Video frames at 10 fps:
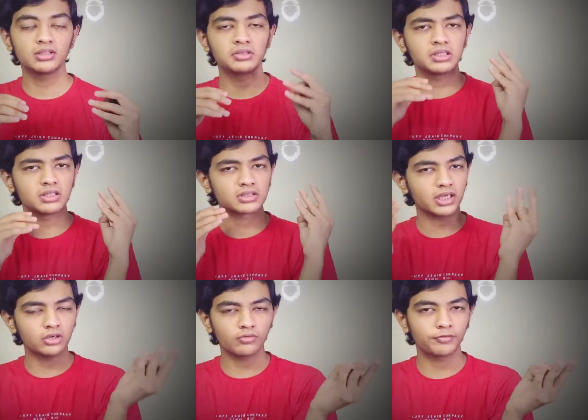series is
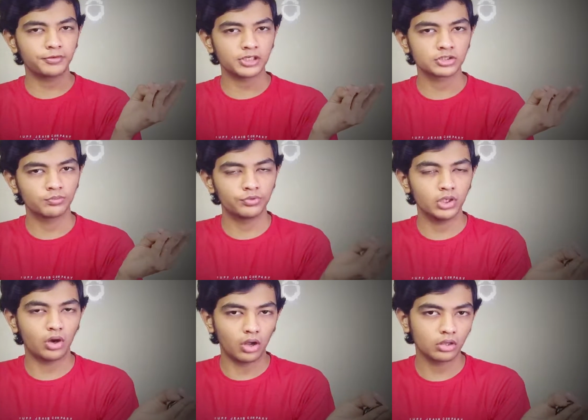kind of a flagship.
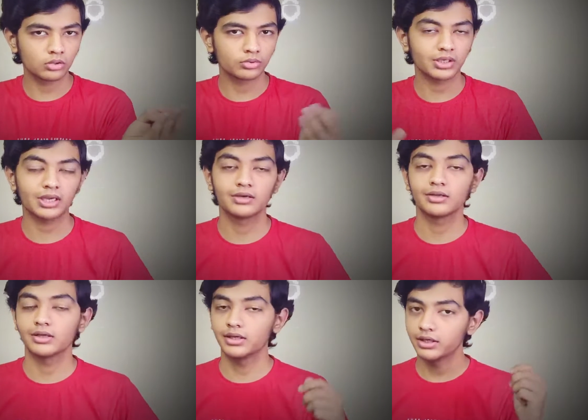We all know
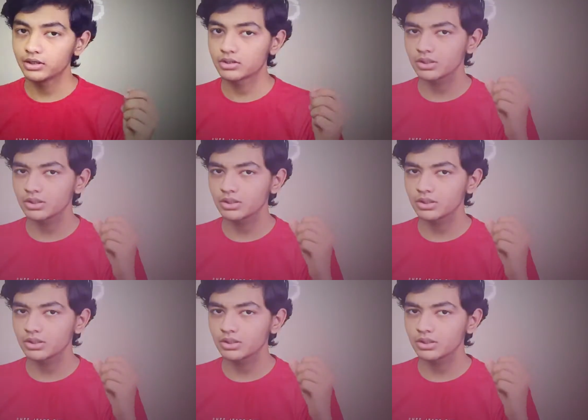that it